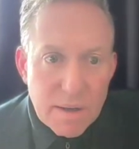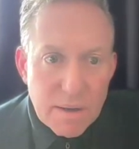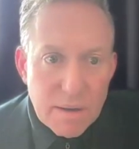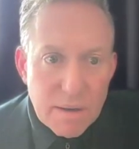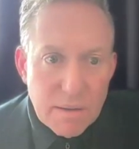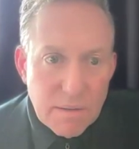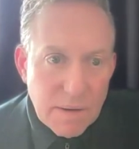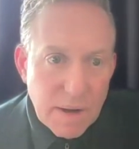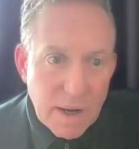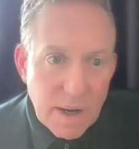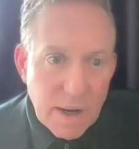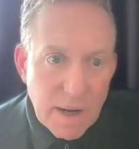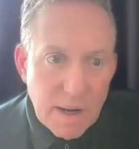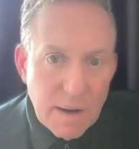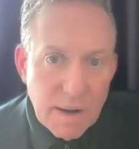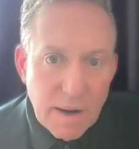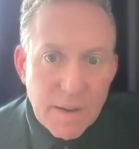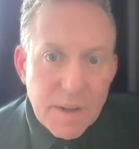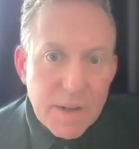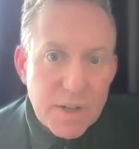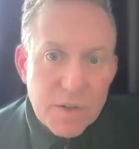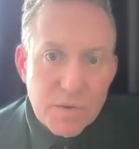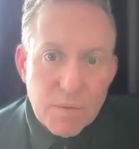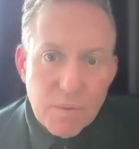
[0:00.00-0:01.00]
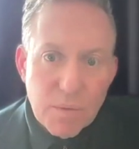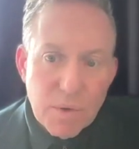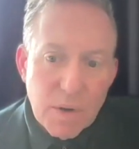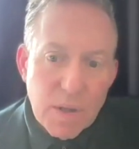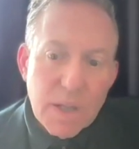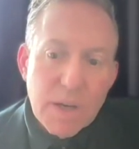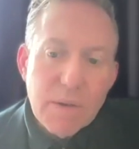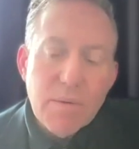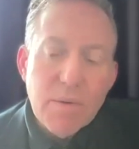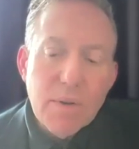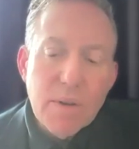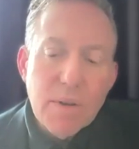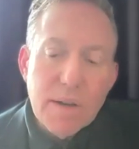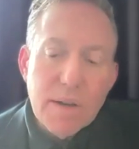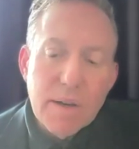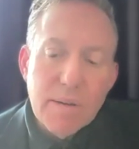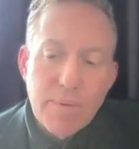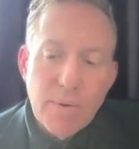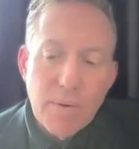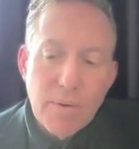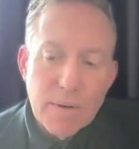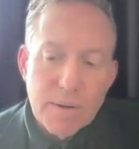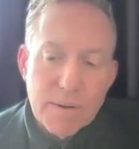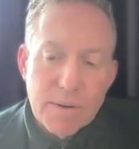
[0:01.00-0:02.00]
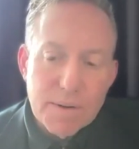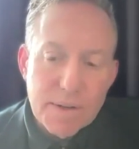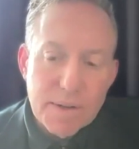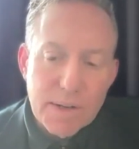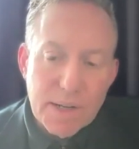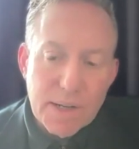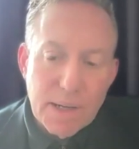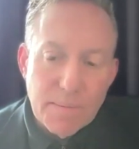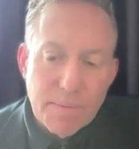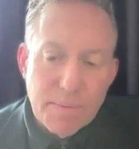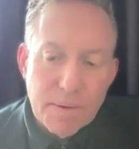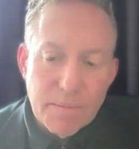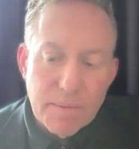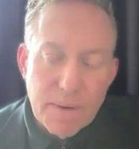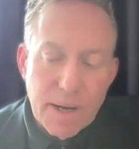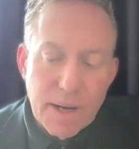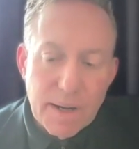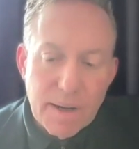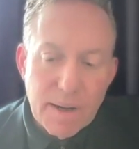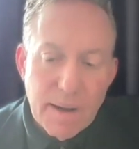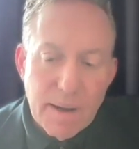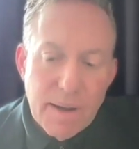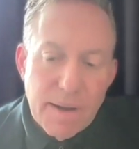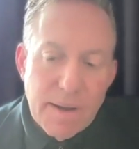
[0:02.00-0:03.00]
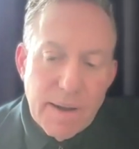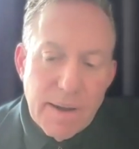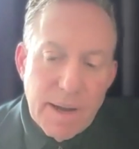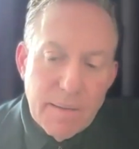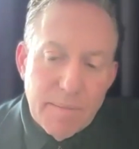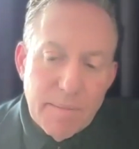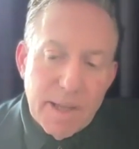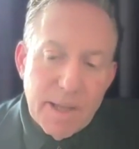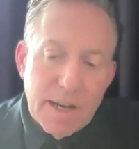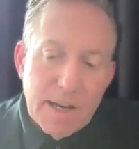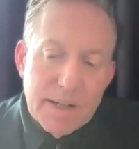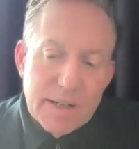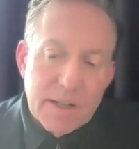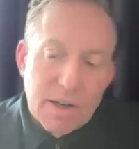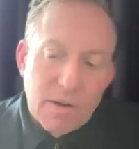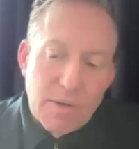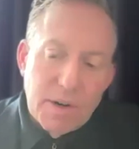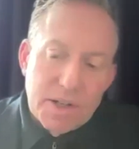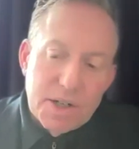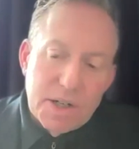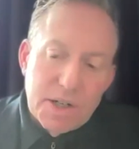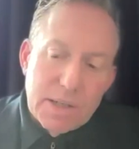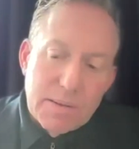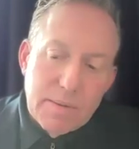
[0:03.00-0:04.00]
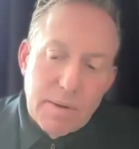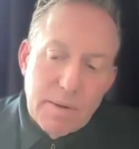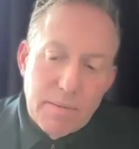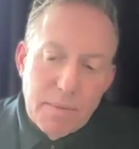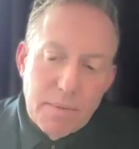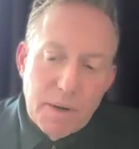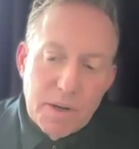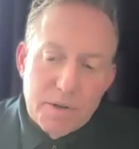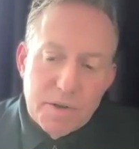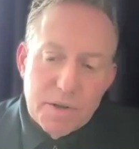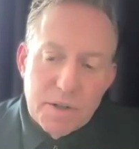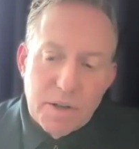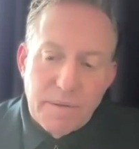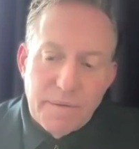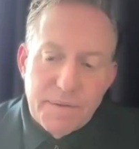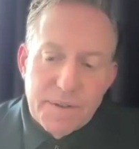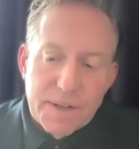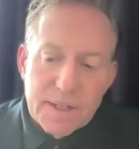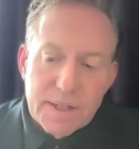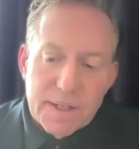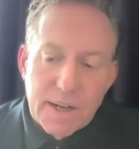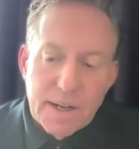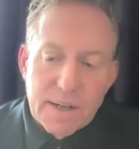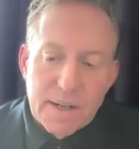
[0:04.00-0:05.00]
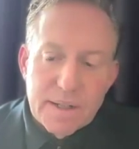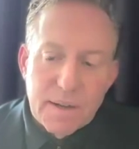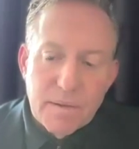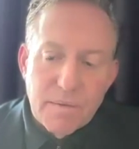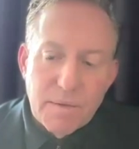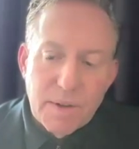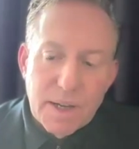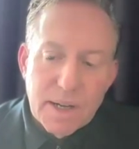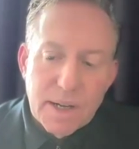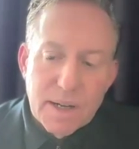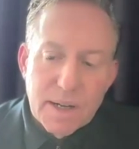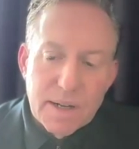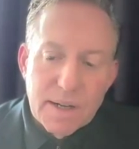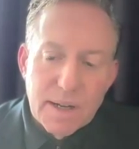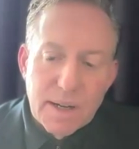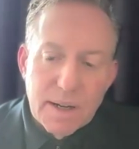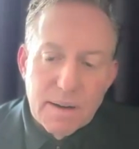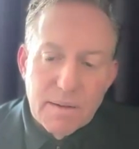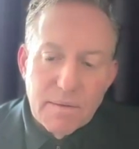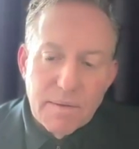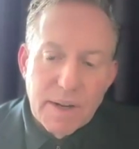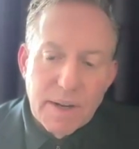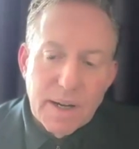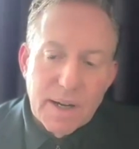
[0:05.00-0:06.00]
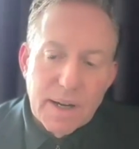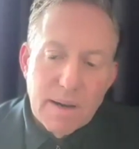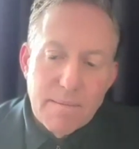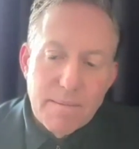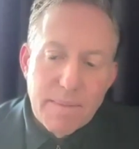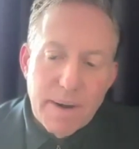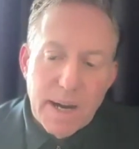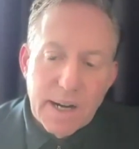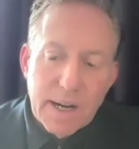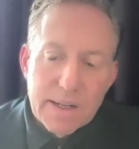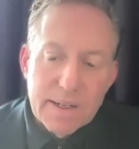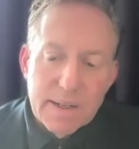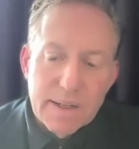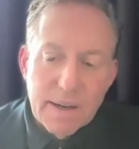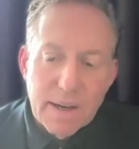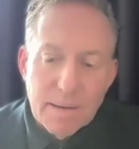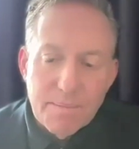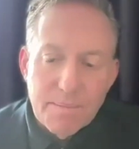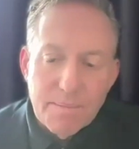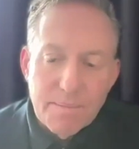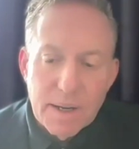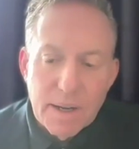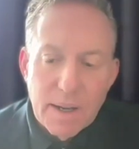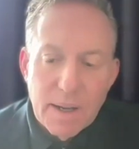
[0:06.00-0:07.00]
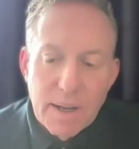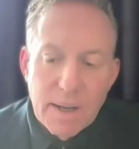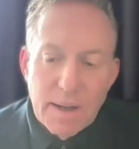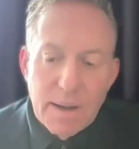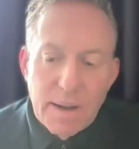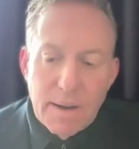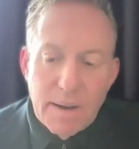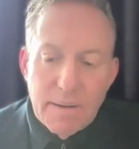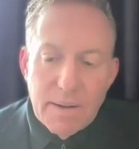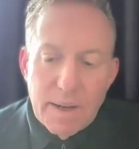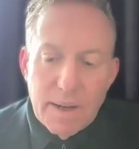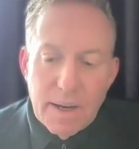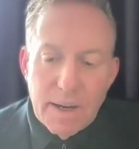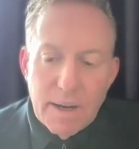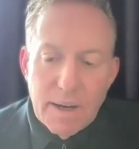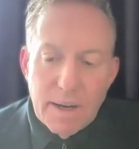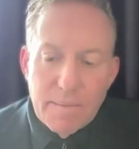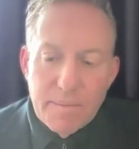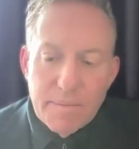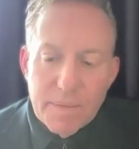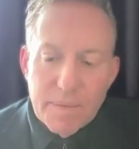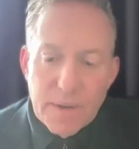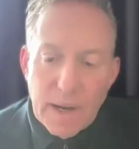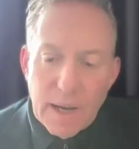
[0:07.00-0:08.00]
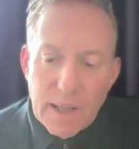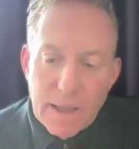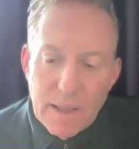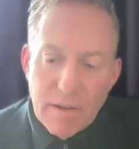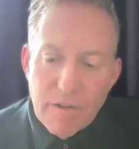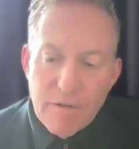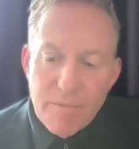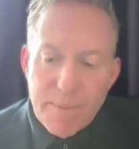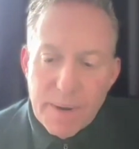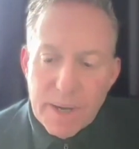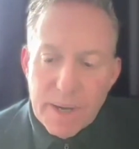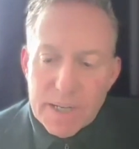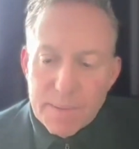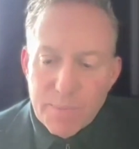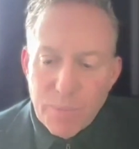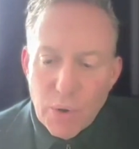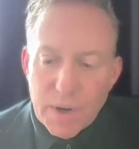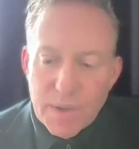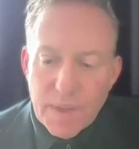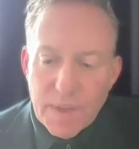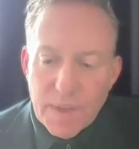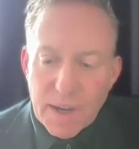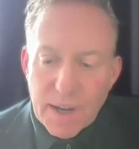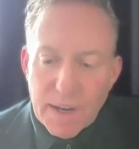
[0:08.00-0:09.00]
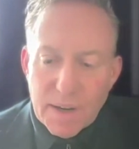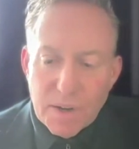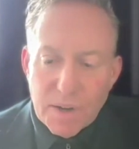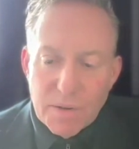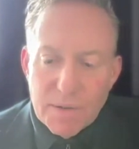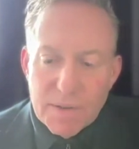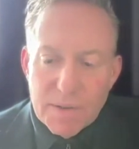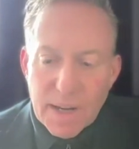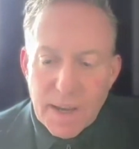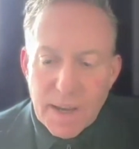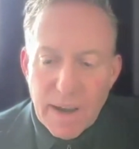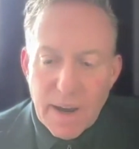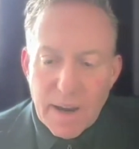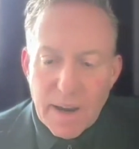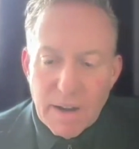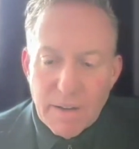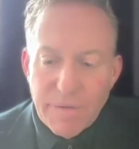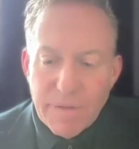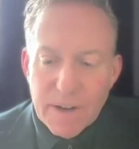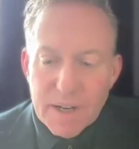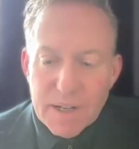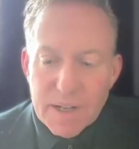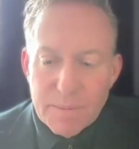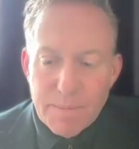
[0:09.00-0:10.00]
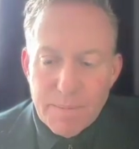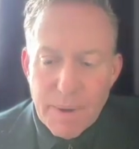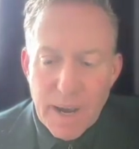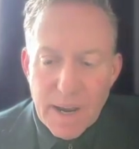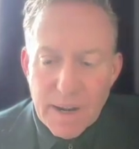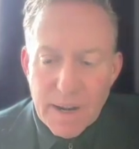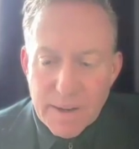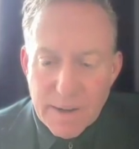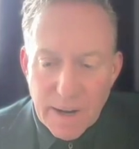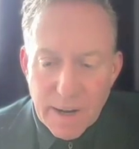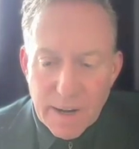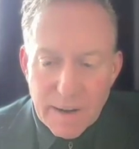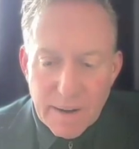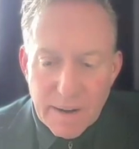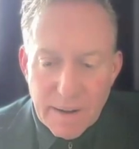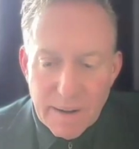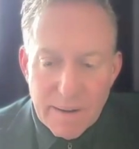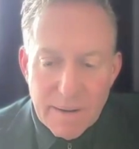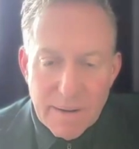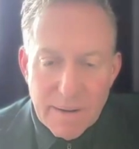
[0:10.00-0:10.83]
Okay. And that's really, really important to keep in mind. Emily asked the questions about measures of success, and we can come back to that. But I love Ben's point. They can use AI to fix bad data.